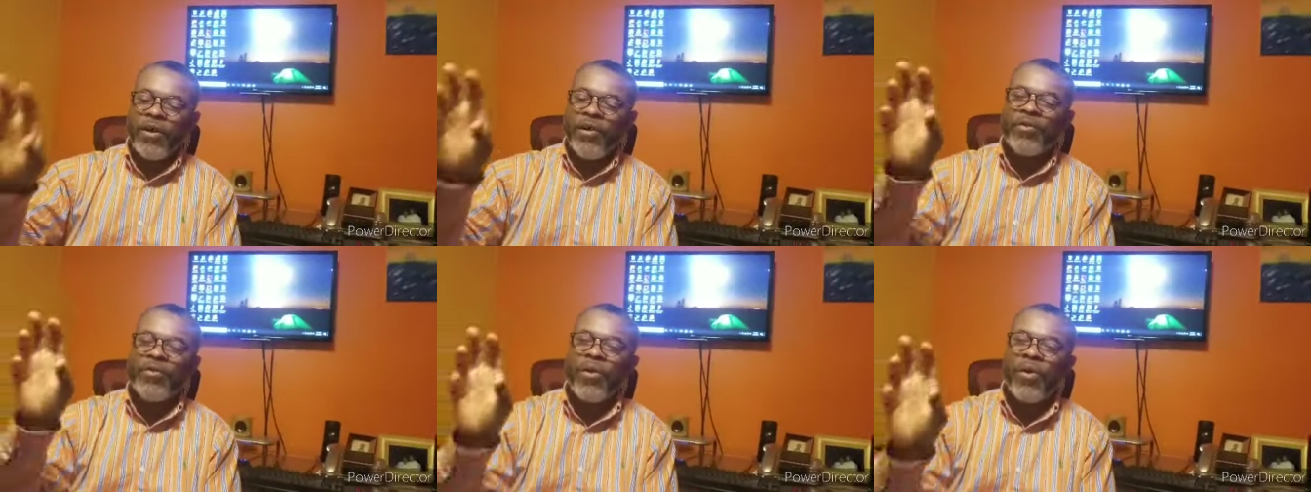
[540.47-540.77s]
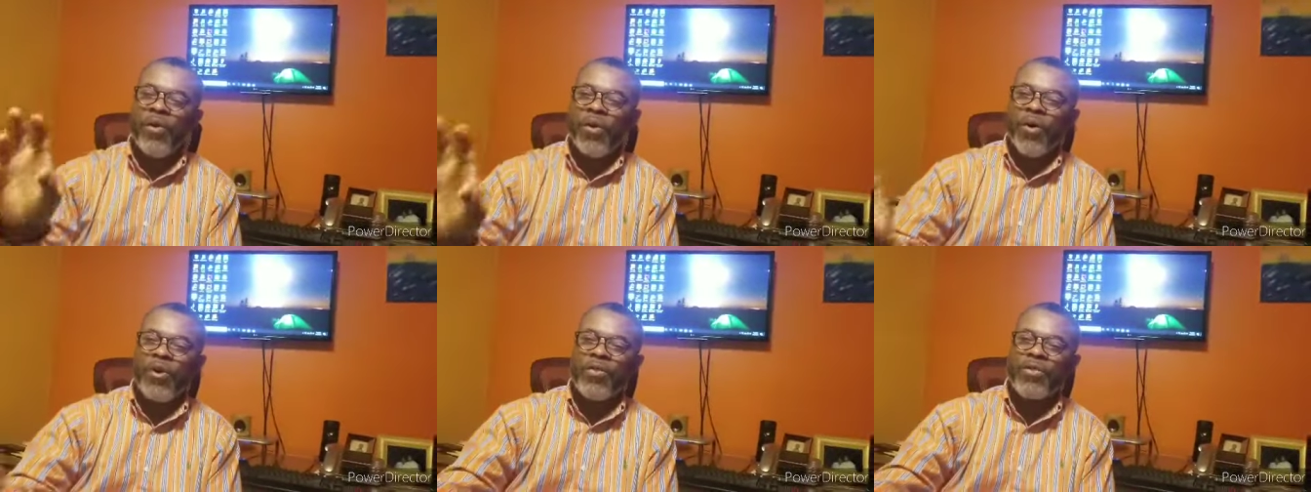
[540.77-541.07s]
of
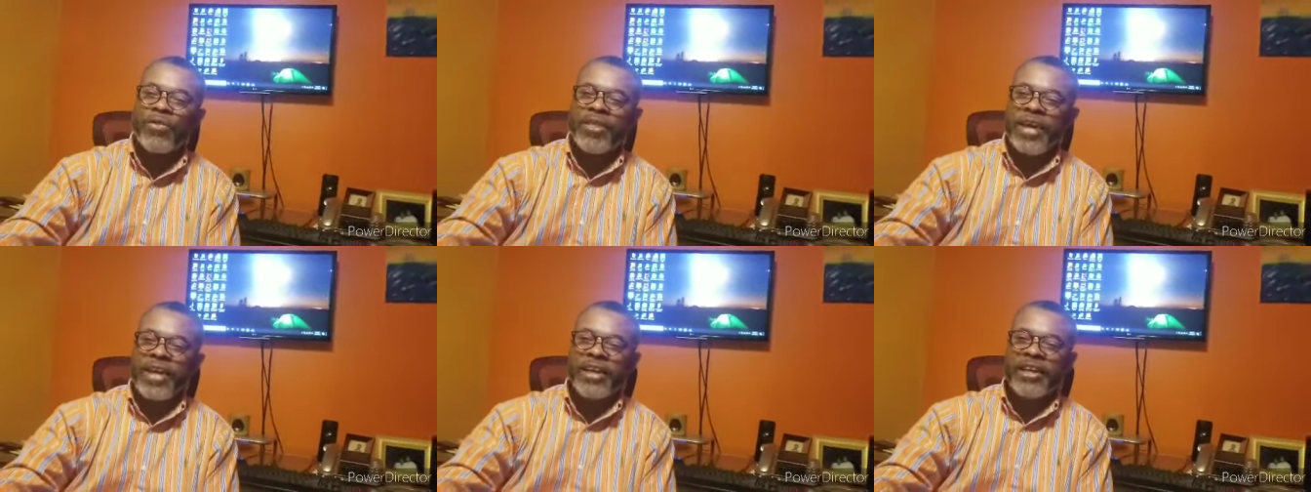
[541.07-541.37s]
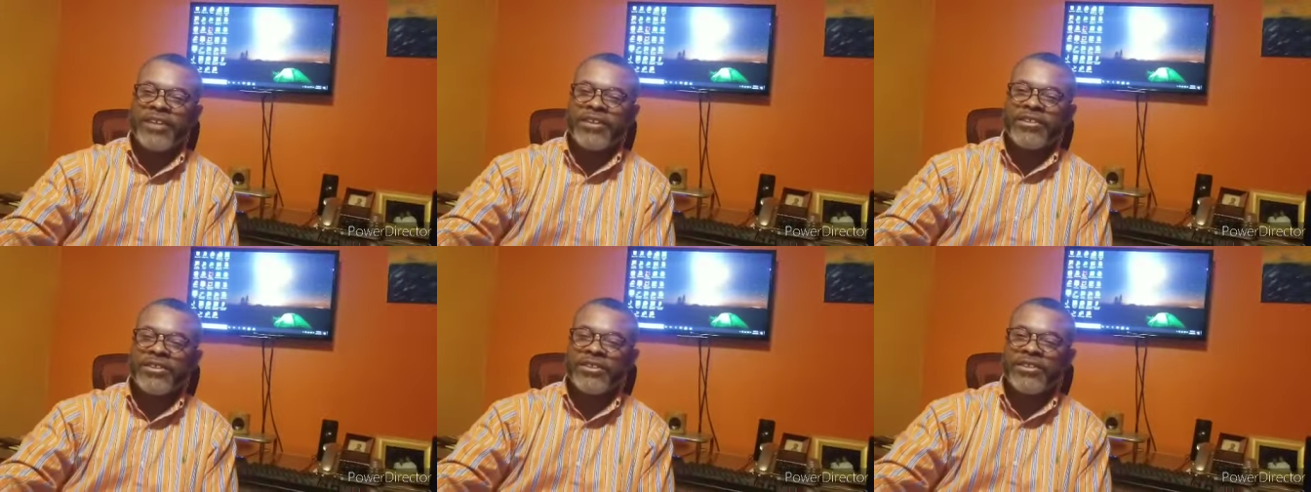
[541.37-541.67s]
all
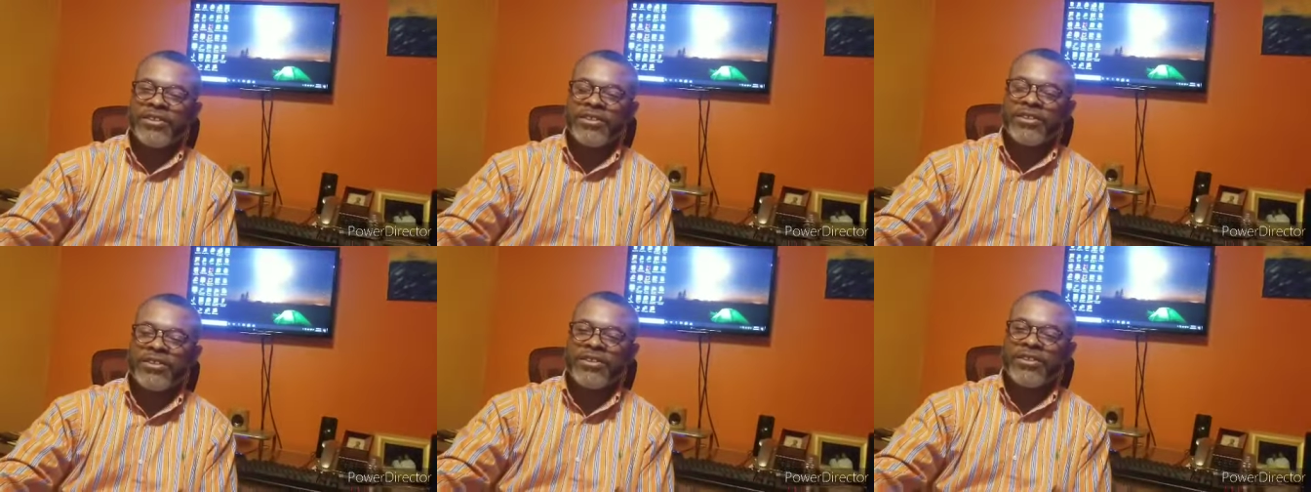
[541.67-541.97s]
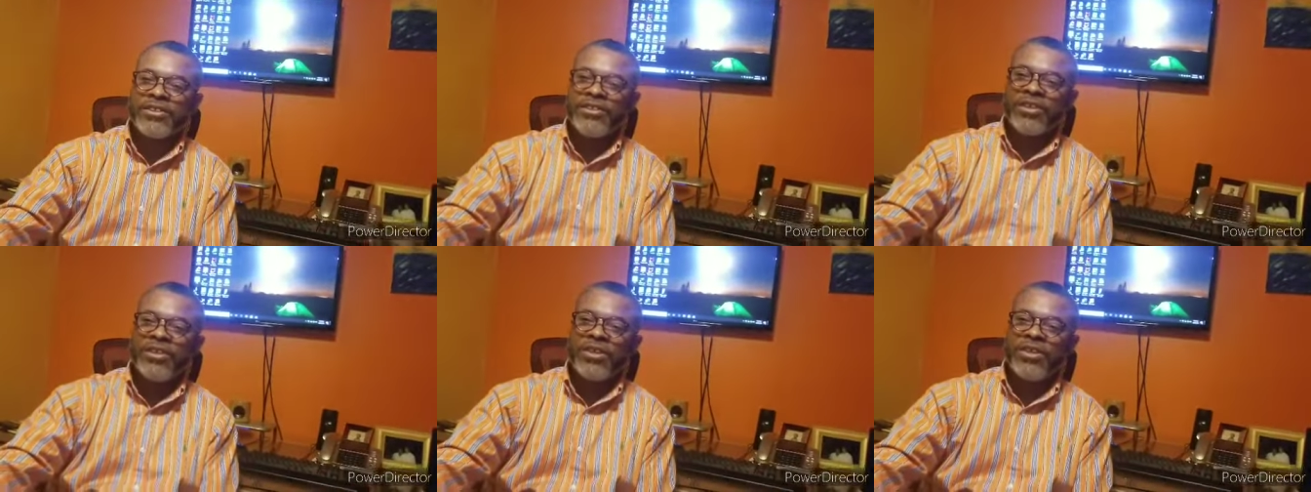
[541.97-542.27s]
things,
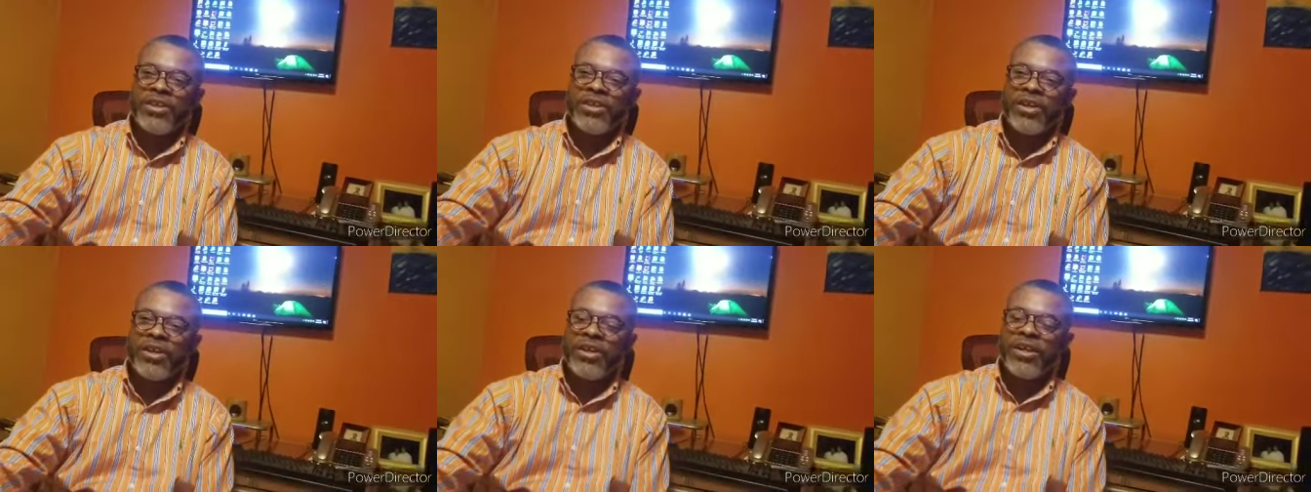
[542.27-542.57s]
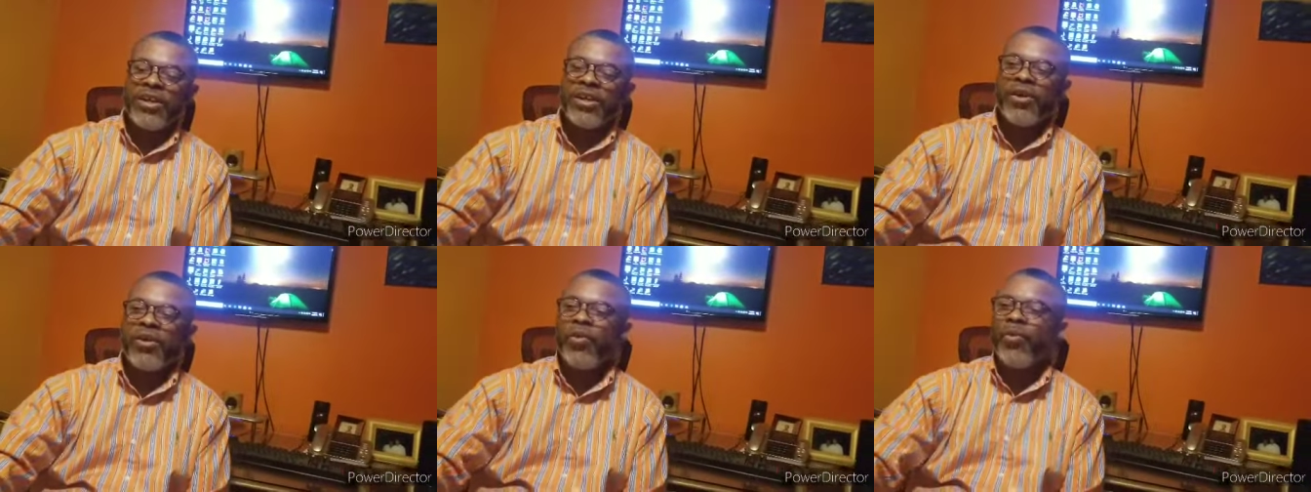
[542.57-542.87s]

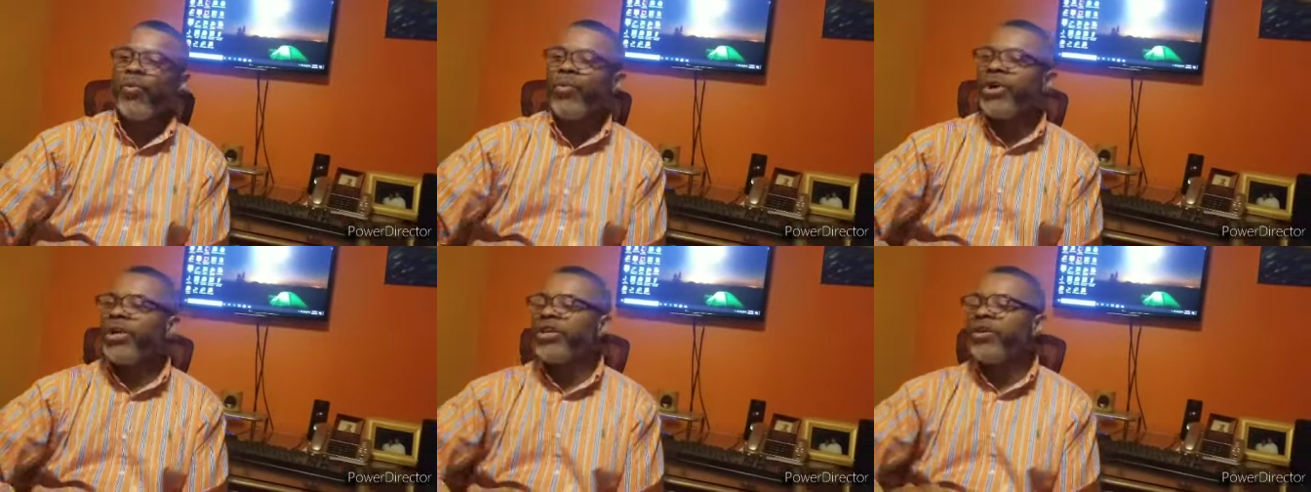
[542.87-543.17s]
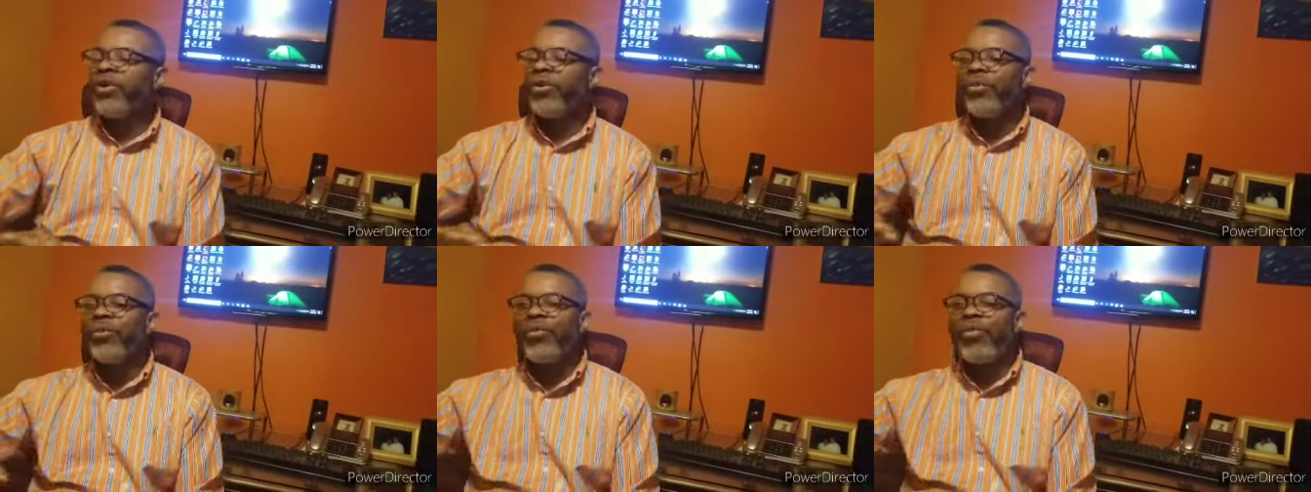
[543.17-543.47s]
we
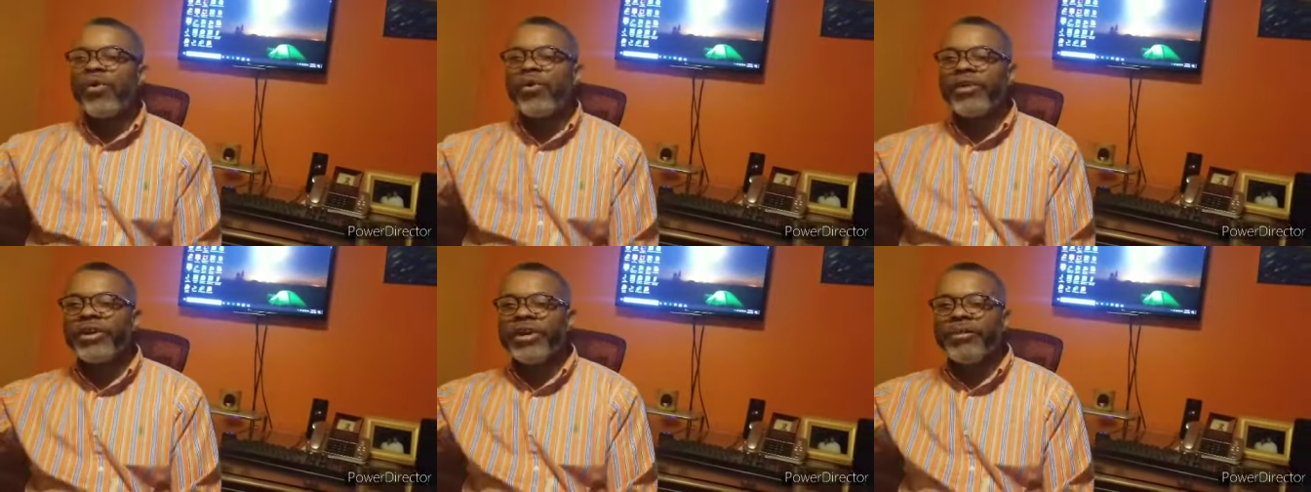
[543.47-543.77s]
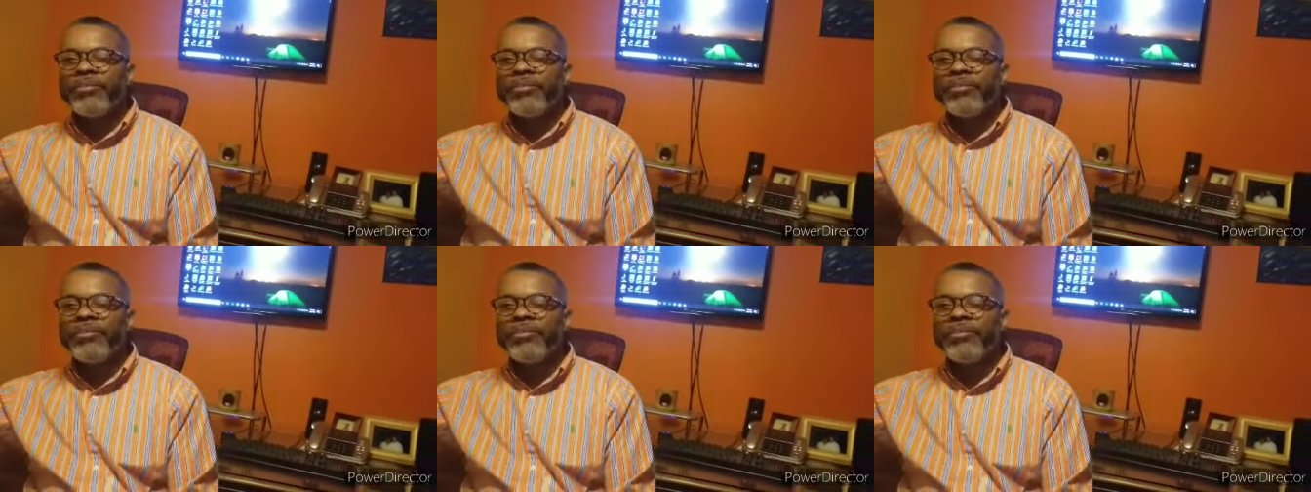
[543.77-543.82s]
don't worry